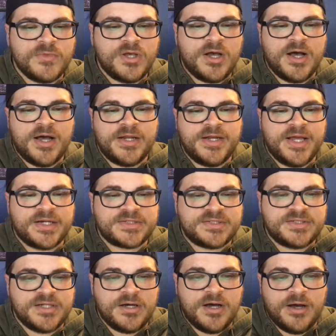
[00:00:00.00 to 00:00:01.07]

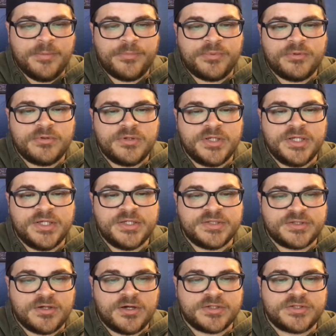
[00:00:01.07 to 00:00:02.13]
Next up
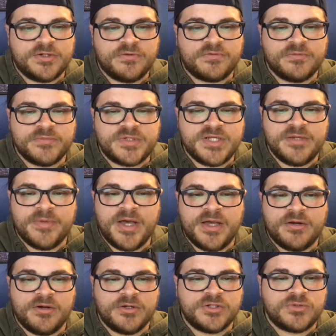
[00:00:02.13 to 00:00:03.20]
is also from
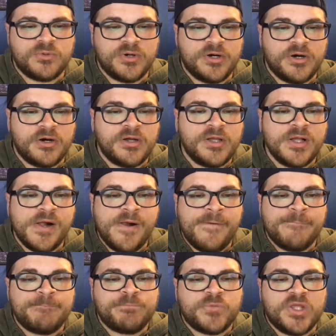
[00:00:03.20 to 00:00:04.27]
T-Bane on Twitter.
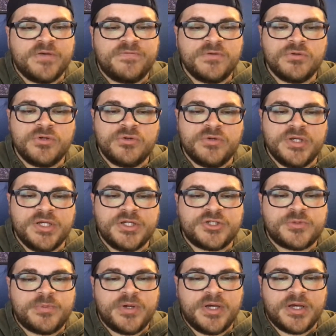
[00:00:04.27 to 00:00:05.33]
If you knew
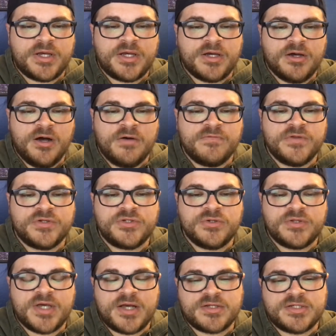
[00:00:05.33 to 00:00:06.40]
each pick of the
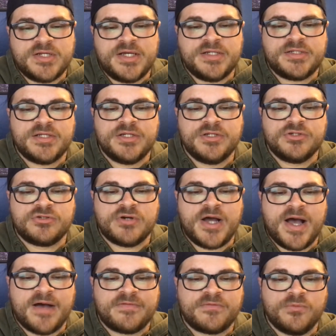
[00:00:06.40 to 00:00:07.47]
2018
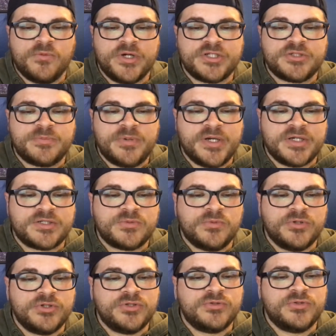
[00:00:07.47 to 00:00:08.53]
draft, which picks
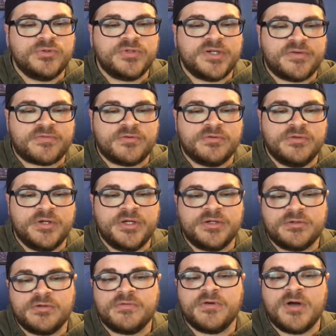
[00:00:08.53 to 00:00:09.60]
would you do differently
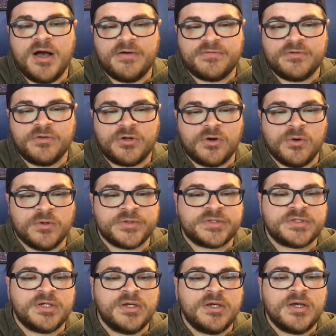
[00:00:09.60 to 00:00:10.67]
for the
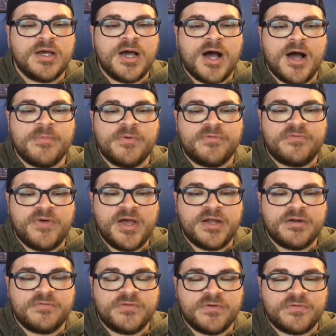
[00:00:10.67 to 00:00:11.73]
Colts? I'm a
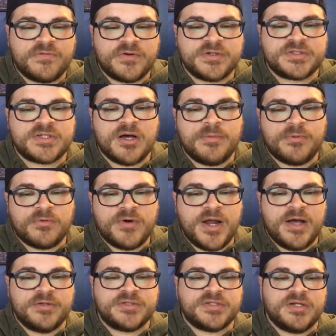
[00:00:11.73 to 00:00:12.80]
fan of the first couple
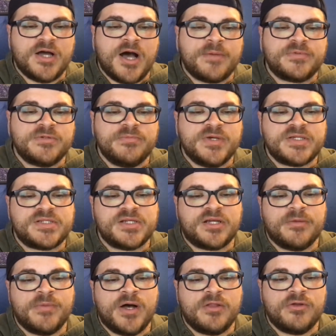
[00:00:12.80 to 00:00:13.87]
rounds and optimistic
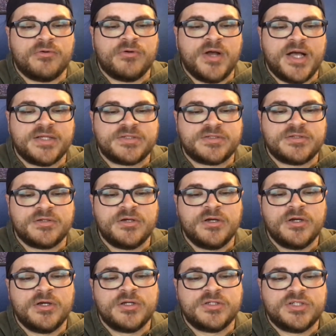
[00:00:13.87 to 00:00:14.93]
about the rest.
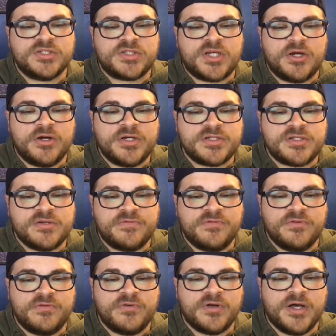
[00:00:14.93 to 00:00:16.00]
Just curious if
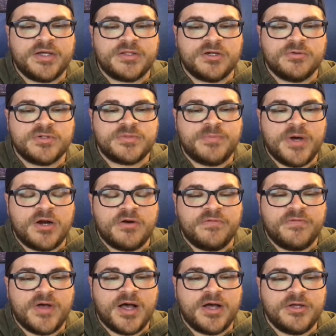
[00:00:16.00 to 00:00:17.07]
you feel like there was better
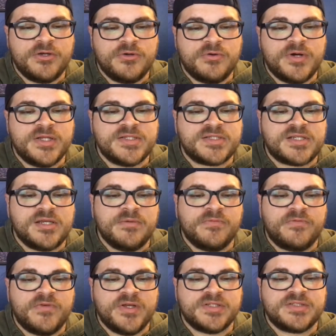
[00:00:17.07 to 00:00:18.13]
value and scheme
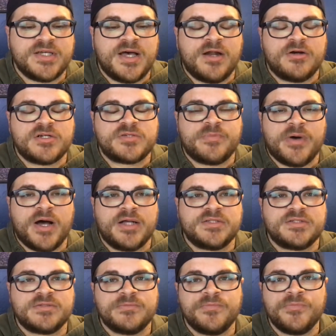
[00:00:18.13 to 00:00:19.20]
fits at our
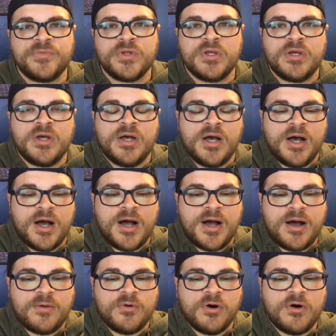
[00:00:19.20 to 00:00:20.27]
spots.
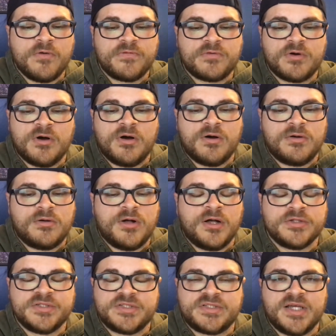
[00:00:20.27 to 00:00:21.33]
Well, overall,
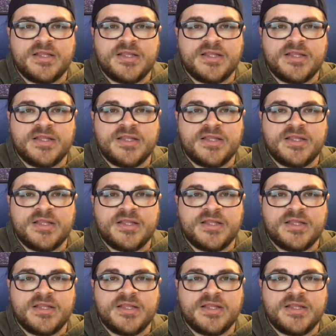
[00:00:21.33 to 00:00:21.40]
I'll just